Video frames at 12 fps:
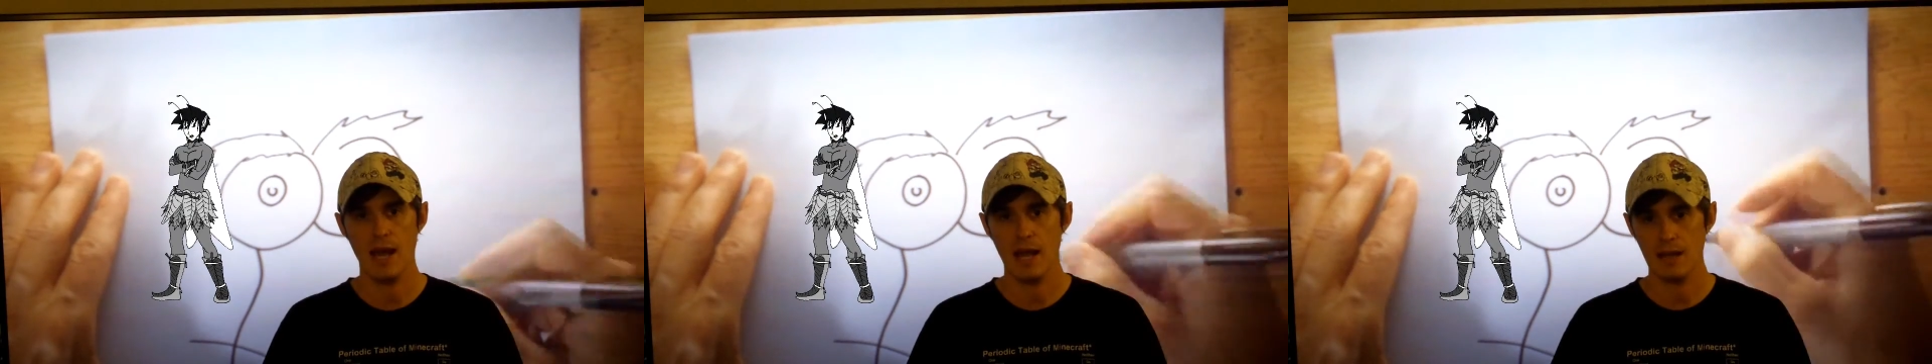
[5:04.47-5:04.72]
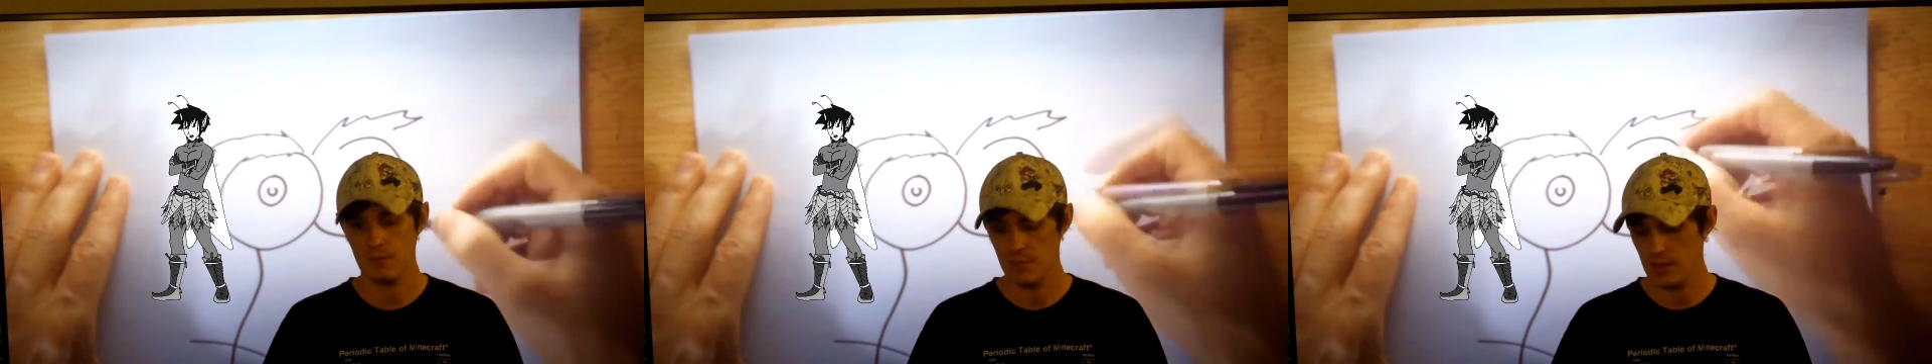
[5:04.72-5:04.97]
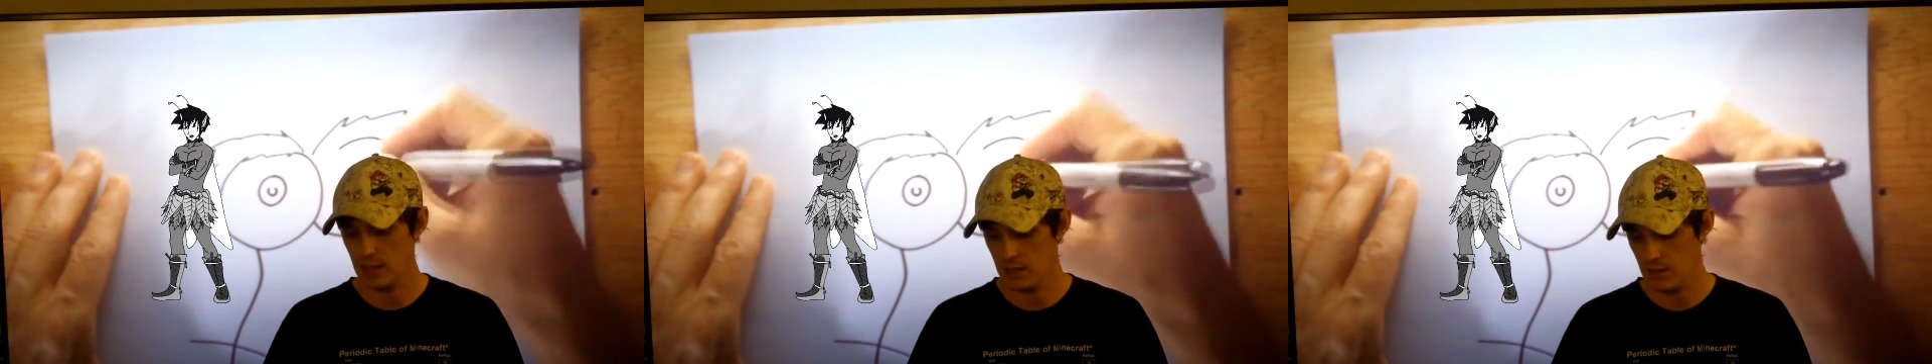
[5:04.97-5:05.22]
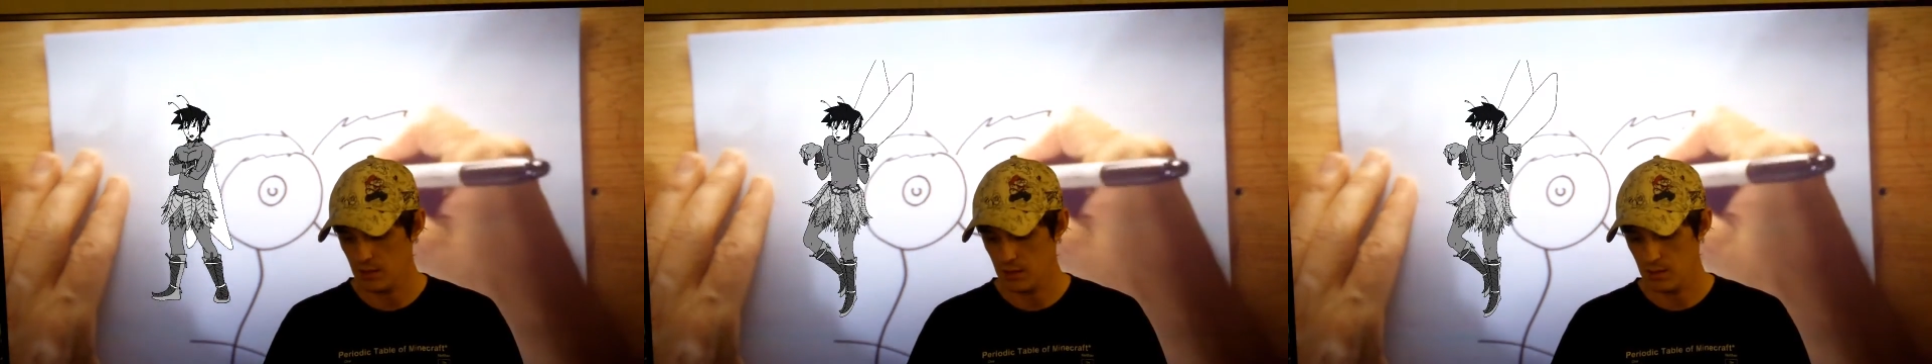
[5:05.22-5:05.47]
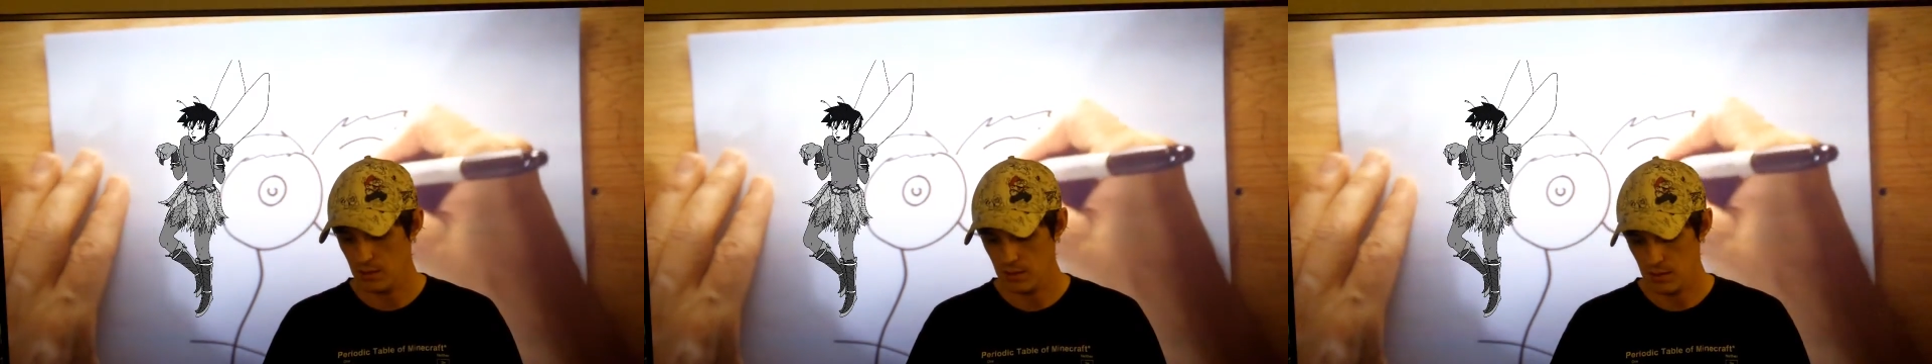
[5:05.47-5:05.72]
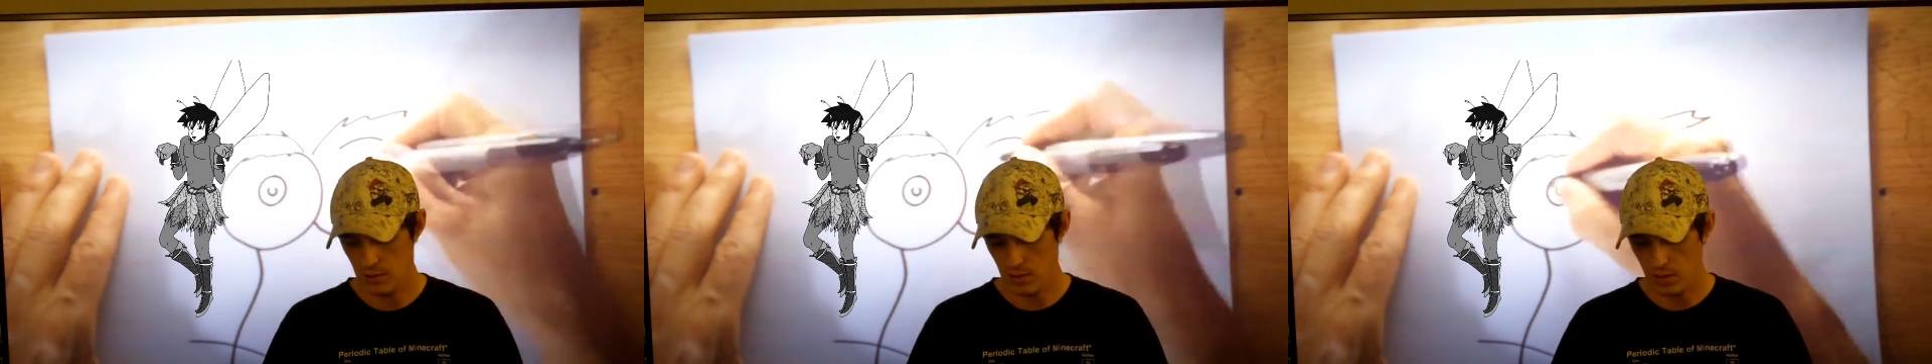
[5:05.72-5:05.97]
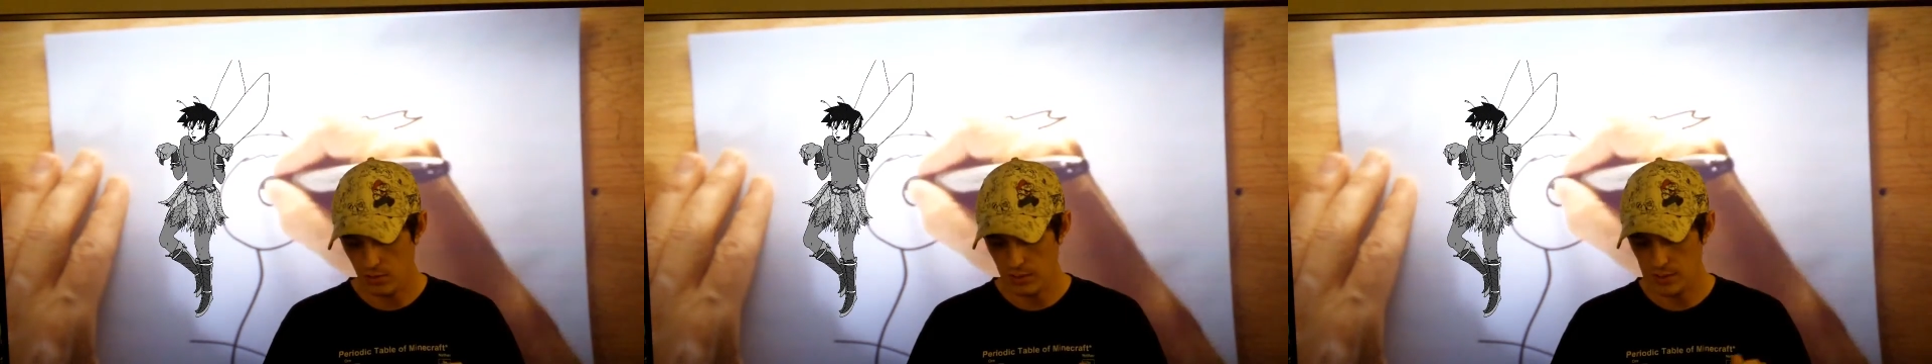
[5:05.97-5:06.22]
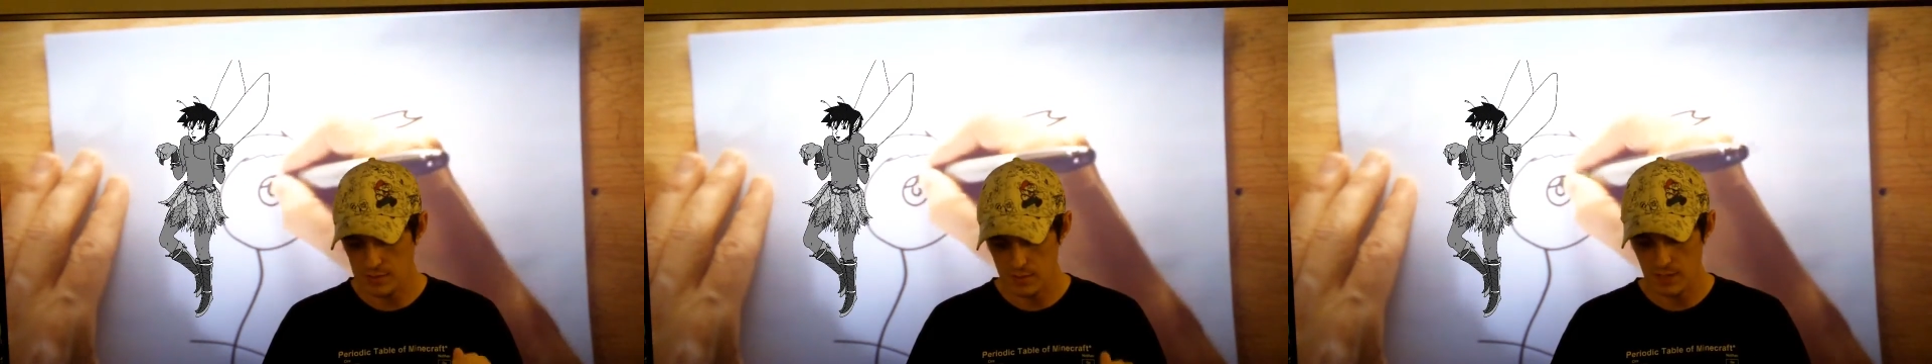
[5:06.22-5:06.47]
and add them later.
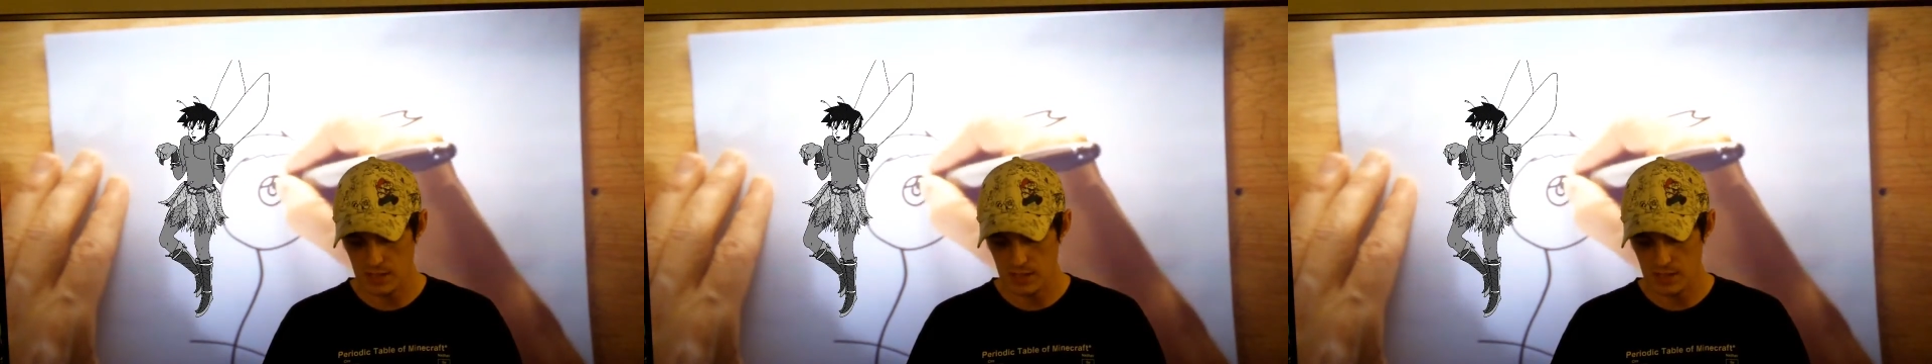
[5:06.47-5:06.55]
Always